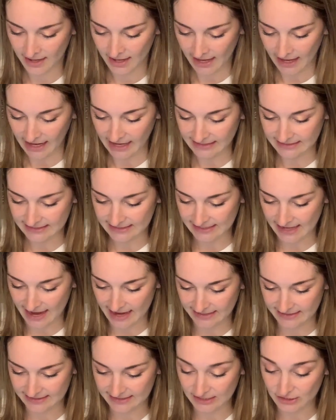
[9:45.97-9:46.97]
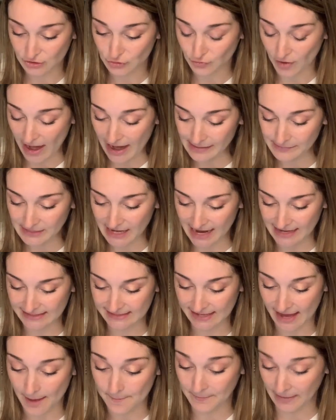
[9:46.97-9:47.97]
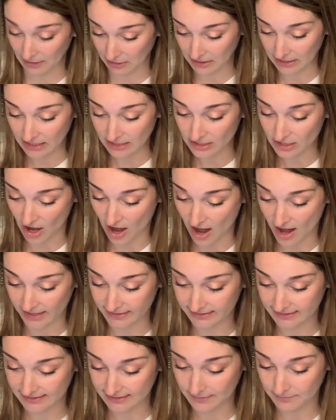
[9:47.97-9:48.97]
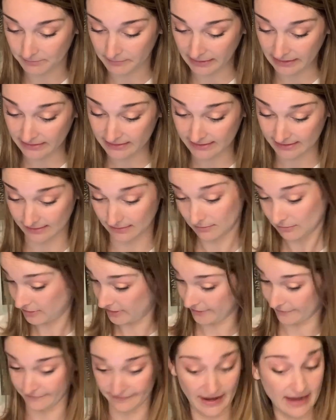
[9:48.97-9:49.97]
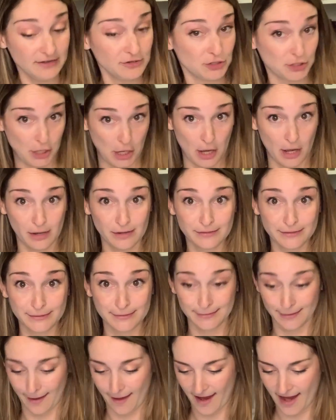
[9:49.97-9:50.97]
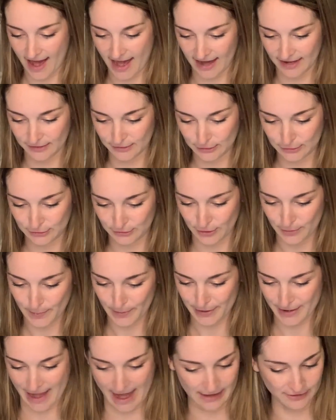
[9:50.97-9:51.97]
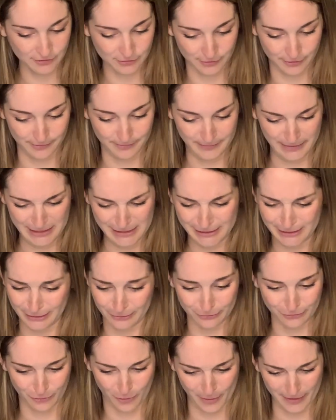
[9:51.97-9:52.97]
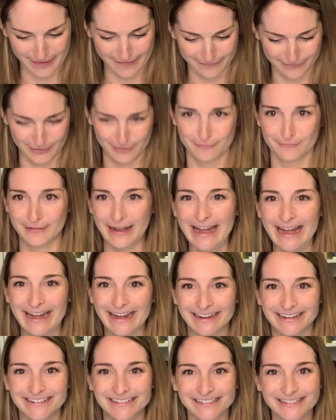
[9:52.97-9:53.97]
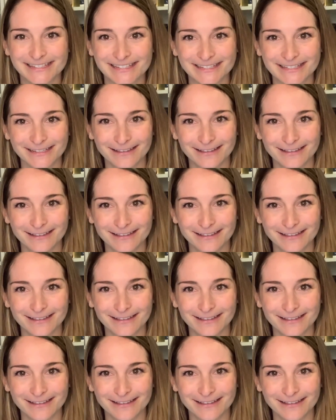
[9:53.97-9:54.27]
It says, described as American Gods meets The Avengers and Supernatural meets Lord of the Rings.